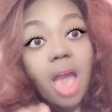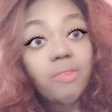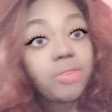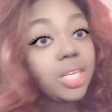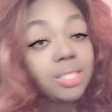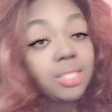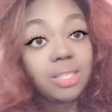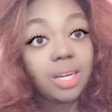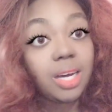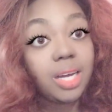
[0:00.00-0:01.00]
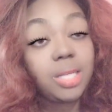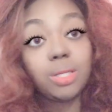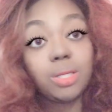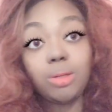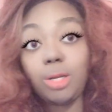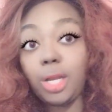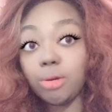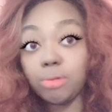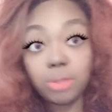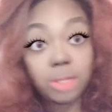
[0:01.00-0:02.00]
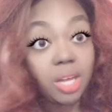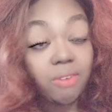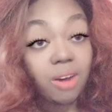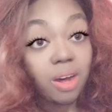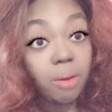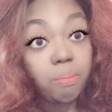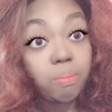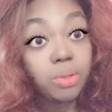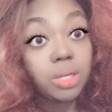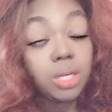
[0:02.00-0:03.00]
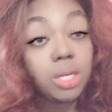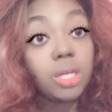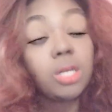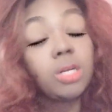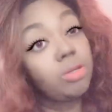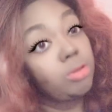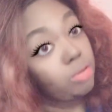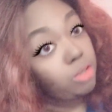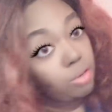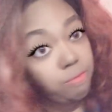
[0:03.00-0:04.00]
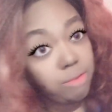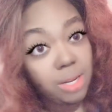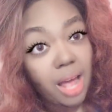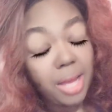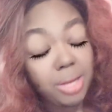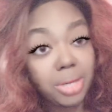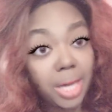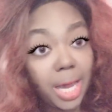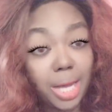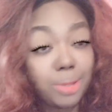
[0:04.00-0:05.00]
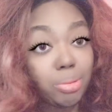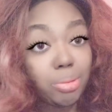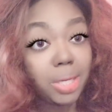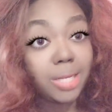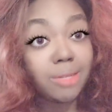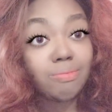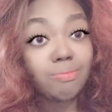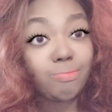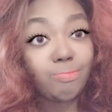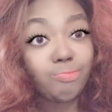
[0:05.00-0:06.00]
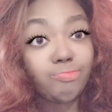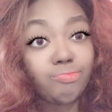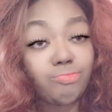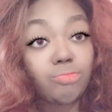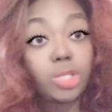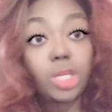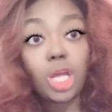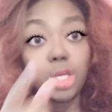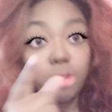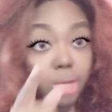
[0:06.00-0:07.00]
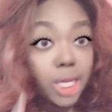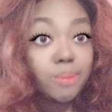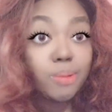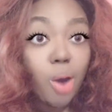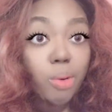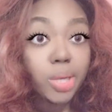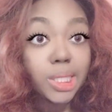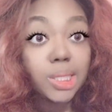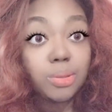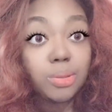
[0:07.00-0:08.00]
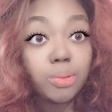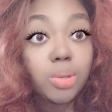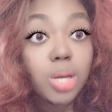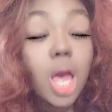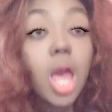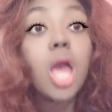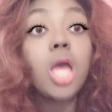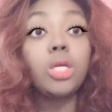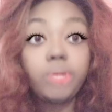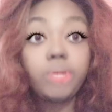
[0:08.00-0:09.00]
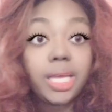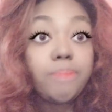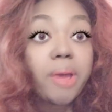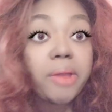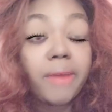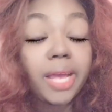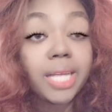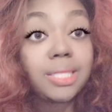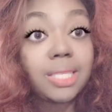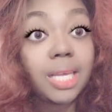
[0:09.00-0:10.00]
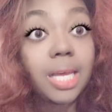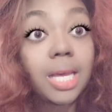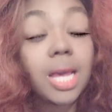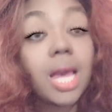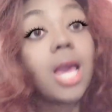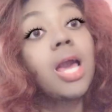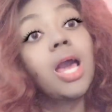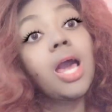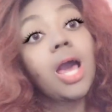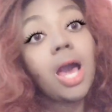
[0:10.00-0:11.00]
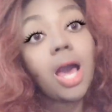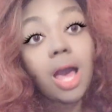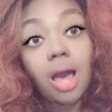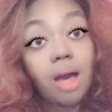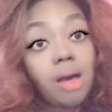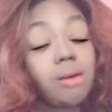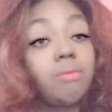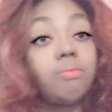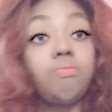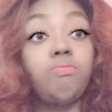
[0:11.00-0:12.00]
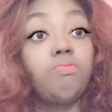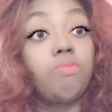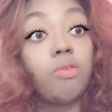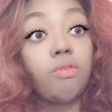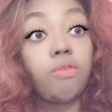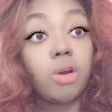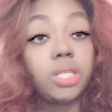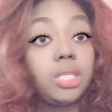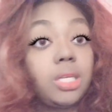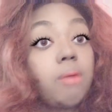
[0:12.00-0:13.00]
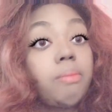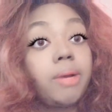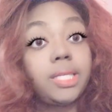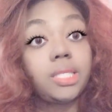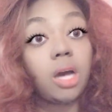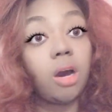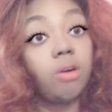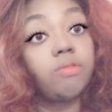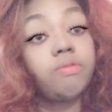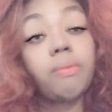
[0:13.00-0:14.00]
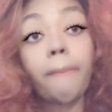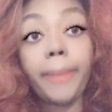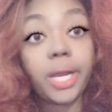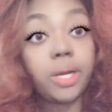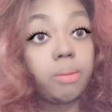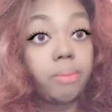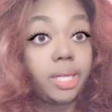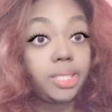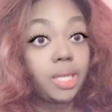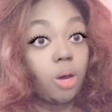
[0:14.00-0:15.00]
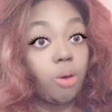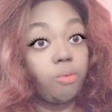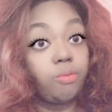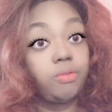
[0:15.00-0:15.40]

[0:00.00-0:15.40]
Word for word: Everything is good. Don't you give up. Don't you feel like you can't do it. You keep going. You keep advancing. Um, focusing on myself, better myself,